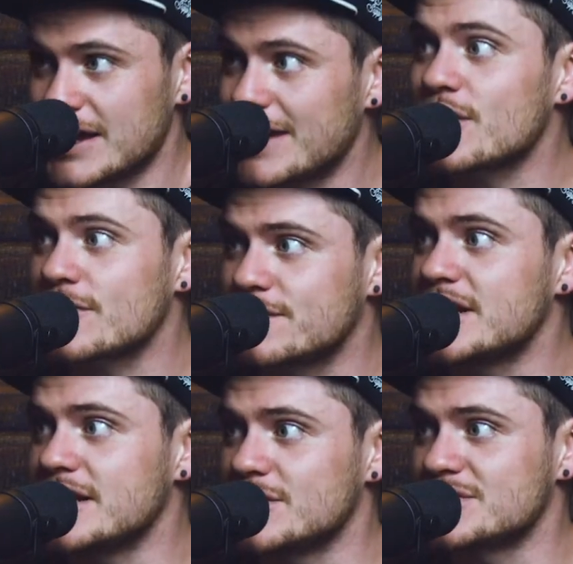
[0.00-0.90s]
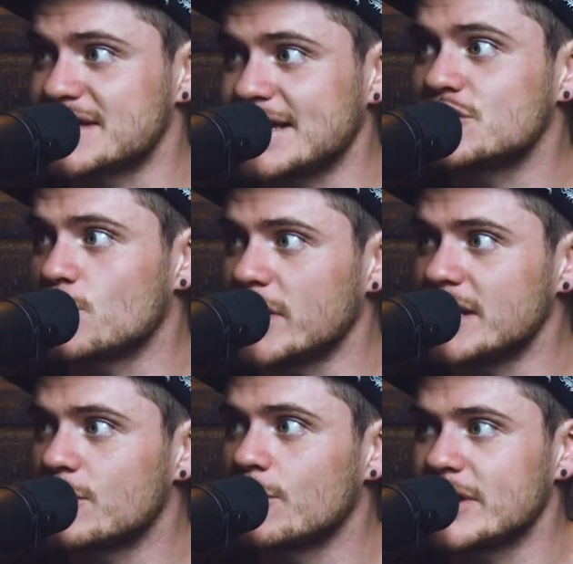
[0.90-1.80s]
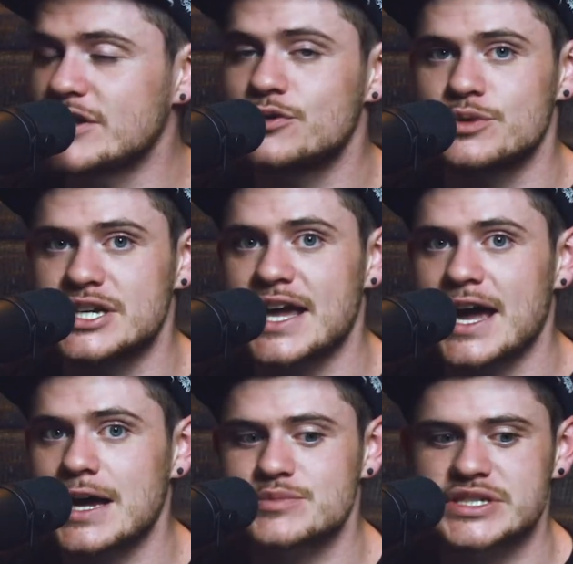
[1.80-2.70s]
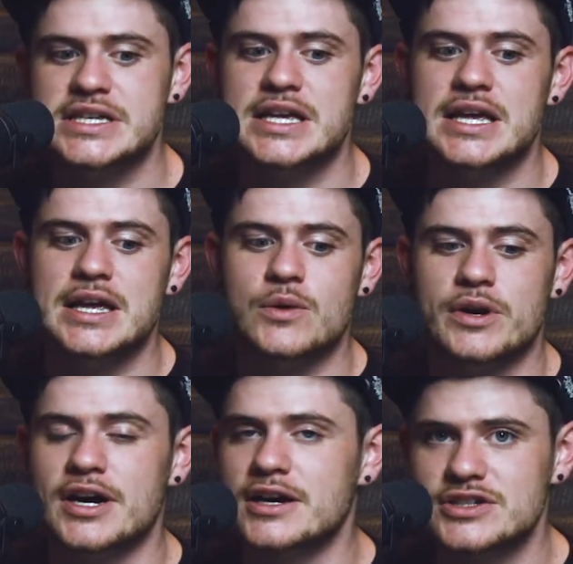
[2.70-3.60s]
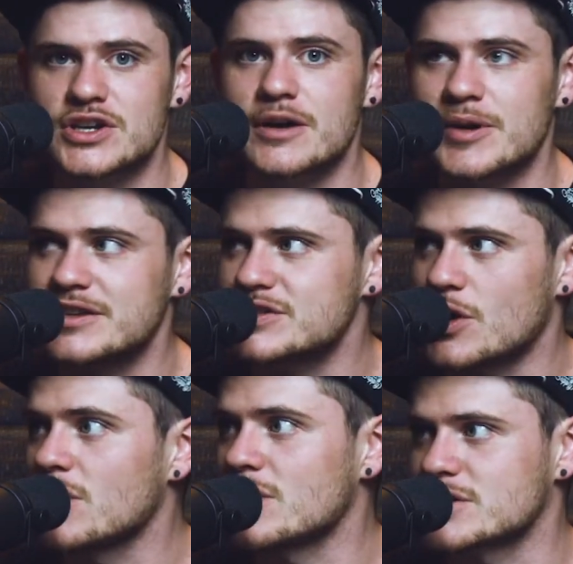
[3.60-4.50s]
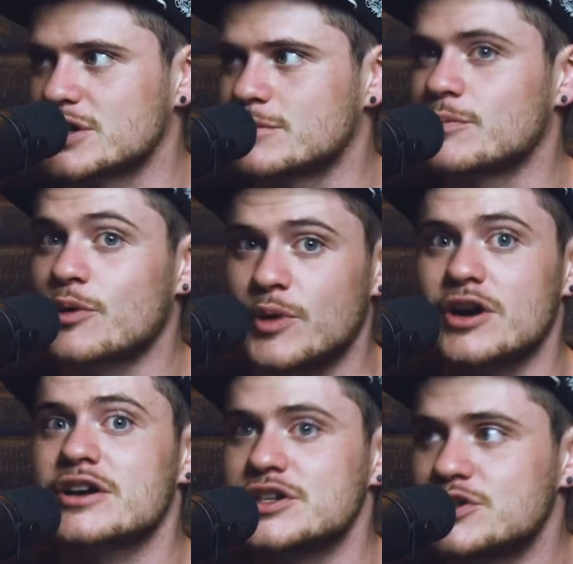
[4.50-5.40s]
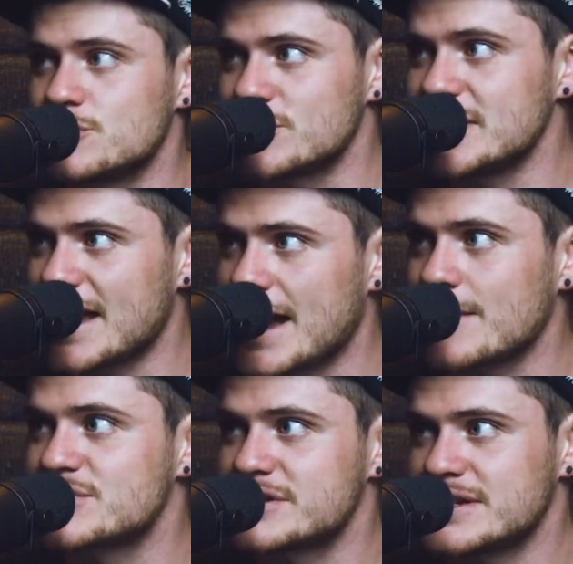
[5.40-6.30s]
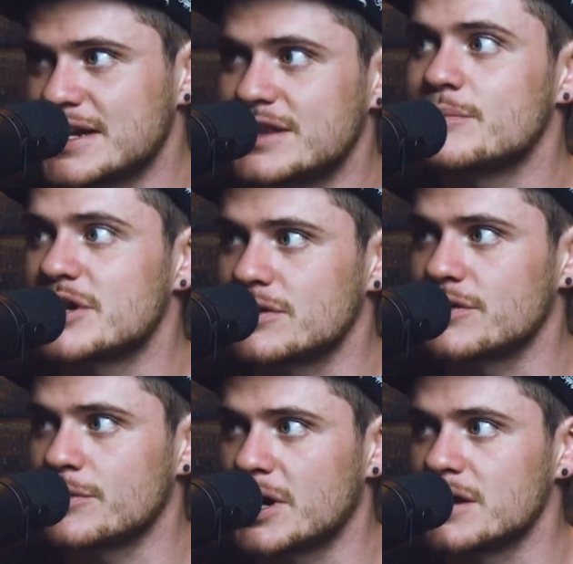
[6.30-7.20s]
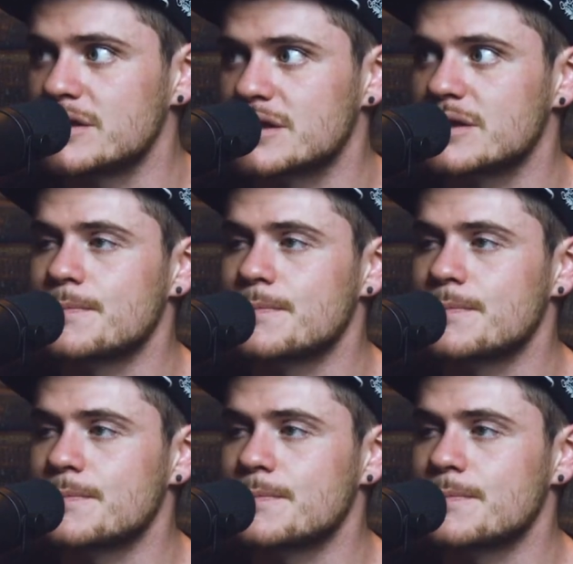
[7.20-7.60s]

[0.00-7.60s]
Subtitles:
in our videos each week when we do recaps. We're not going to talk about this all October, but we are going to do recaps in the middle of the month.